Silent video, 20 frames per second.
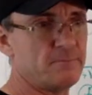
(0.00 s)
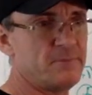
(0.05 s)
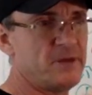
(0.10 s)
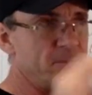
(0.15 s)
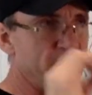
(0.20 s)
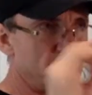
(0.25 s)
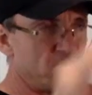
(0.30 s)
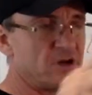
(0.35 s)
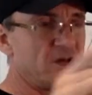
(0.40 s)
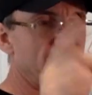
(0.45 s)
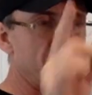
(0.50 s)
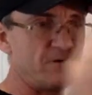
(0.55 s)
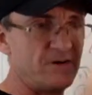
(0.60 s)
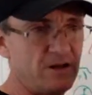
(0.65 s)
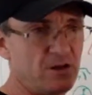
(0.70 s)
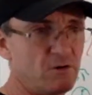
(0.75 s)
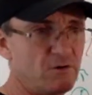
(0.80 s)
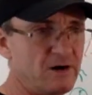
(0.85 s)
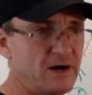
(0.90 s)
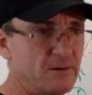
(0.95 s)
people can
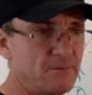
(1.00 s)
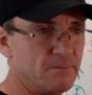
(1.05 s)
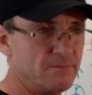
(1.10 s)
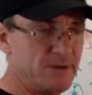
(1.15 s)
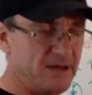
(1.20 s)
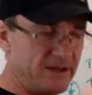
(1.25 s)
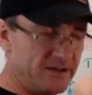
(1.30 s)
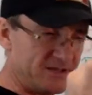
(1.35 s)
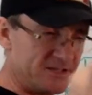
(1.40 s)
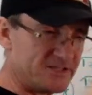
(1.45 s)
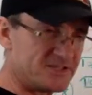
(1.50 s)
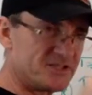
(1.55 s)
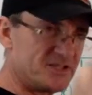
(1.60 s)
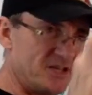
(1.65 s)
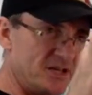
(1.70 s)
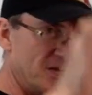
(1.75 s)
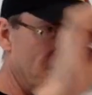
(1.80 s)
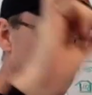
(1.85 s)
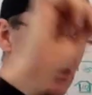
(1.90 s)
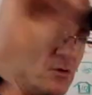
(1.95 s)
follow up back and
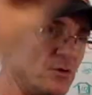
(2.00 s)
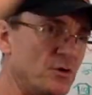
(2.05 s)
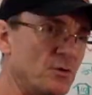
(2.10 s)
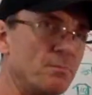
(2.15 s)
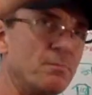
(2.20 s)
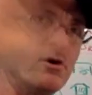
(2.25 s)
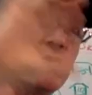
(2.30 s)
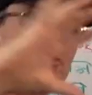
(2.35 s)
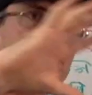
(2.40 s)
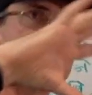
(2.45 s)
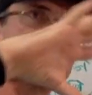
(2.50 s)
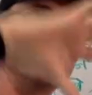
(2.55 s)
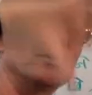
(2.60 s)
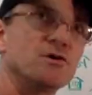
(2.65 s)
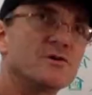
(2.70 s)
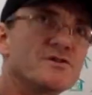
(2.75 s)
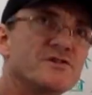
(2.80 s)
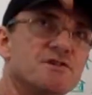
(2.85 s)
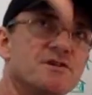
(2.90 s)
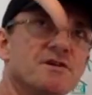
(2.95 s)
see how you post
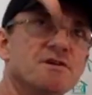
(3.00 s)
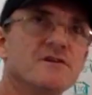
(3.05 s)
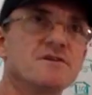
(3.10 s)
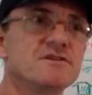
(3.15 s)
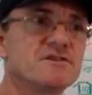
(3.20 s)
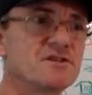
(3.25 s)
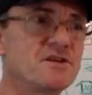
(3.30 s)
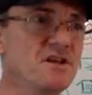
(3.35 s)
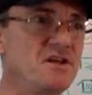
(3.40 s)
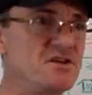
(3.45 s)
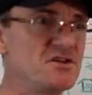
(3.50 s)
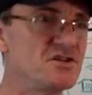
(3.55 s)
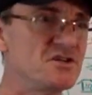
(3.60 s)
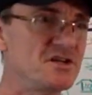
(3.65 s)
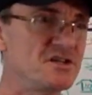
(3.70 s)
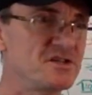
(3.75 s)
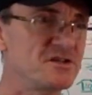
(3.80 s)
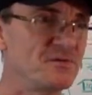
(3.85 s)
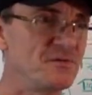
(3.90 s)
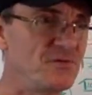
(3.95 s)
those
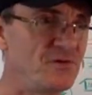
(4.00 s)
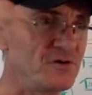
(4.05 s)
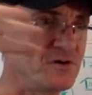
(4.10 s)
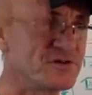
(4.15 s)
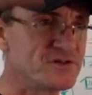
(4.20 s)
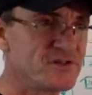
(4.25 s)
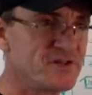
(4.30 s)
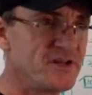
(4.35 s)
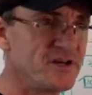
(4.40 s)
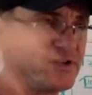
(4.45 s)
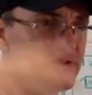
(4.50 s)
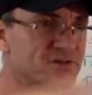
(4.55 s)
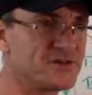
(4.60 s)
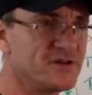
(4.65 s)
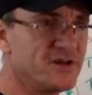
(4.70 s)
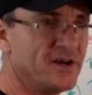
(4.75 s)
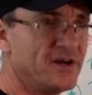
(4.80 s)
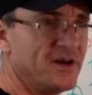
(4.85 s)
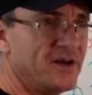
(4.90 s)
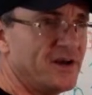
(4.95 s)
screenshots of your
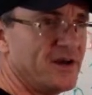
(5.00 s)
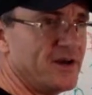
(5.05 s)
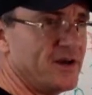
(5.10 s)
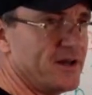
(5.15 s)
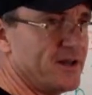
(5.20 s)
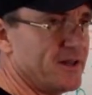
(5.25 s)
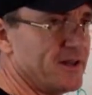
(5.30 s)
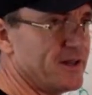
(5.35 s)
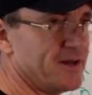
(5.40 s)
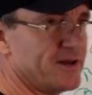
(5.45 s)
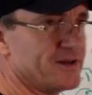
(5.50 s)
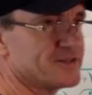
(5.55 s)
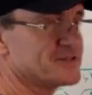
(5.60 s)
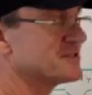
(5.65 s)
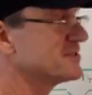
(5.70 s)
sales and